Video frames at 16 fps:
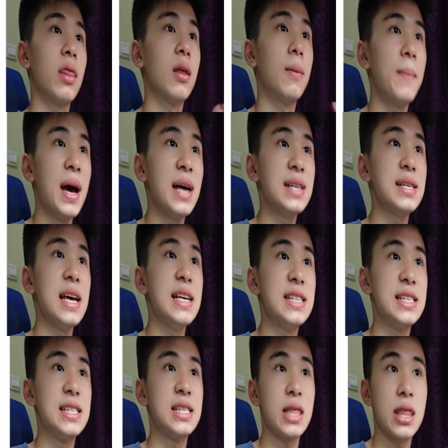The mass, it
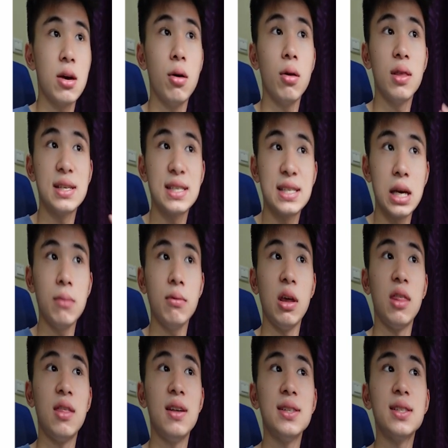is still the same
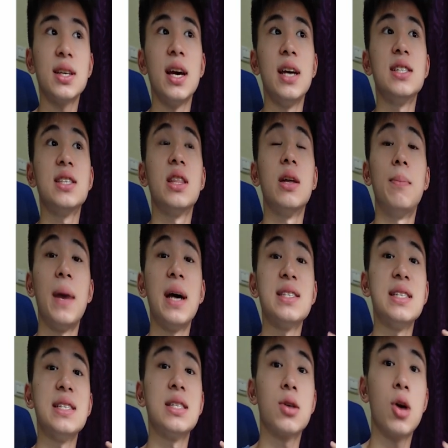in this case, the
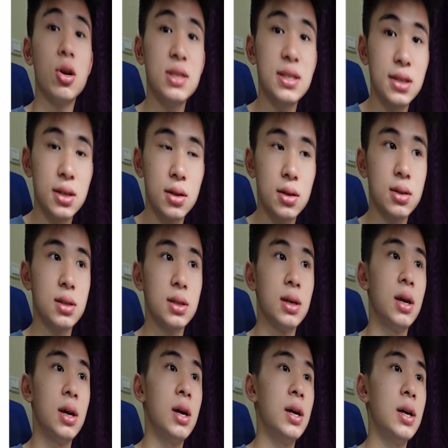mass is constant.
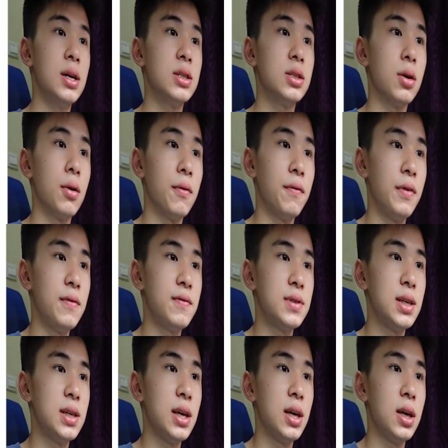So
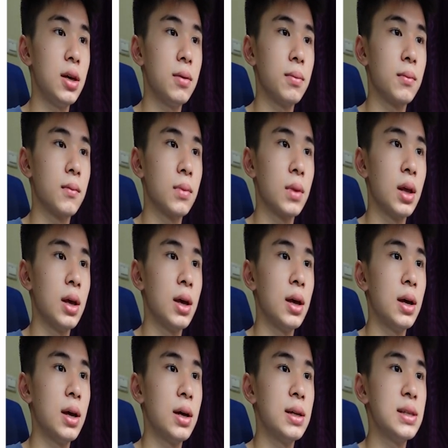50
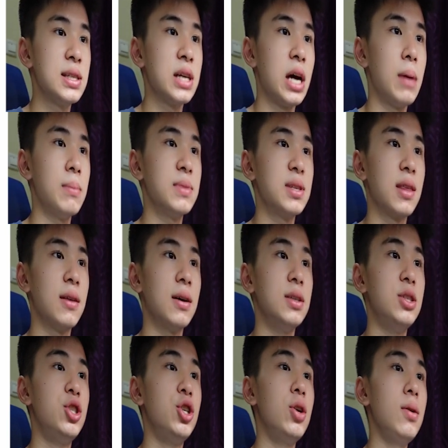times the
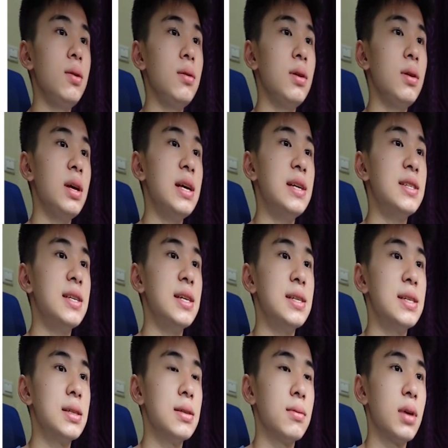G, it
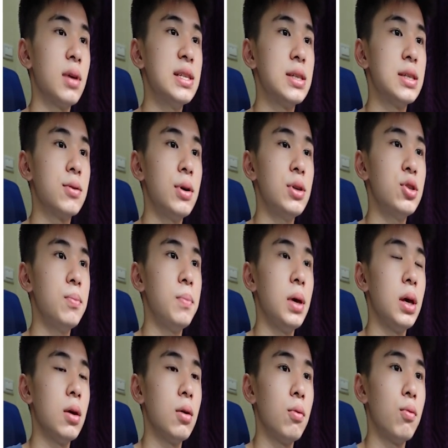is going to
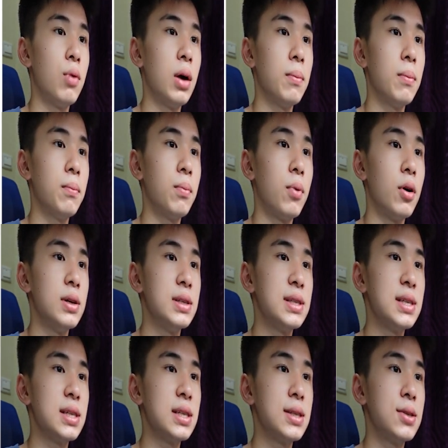be
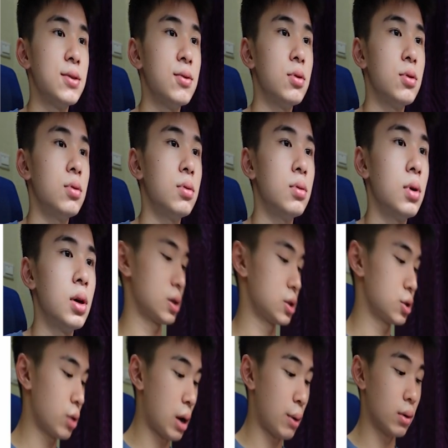1.62.
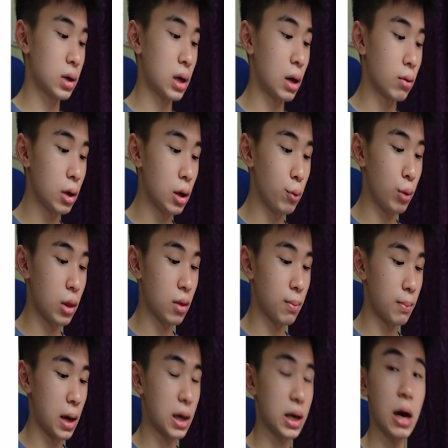So I will calculate with
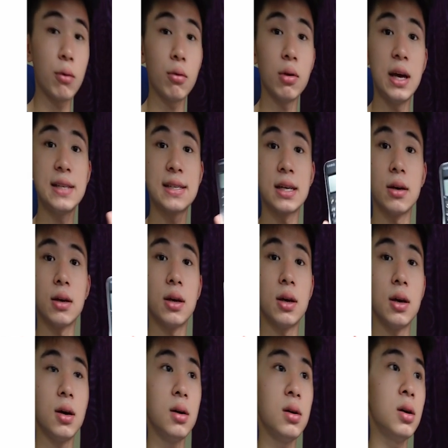my calculator
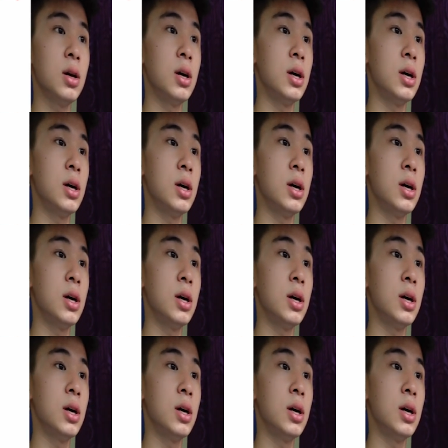here.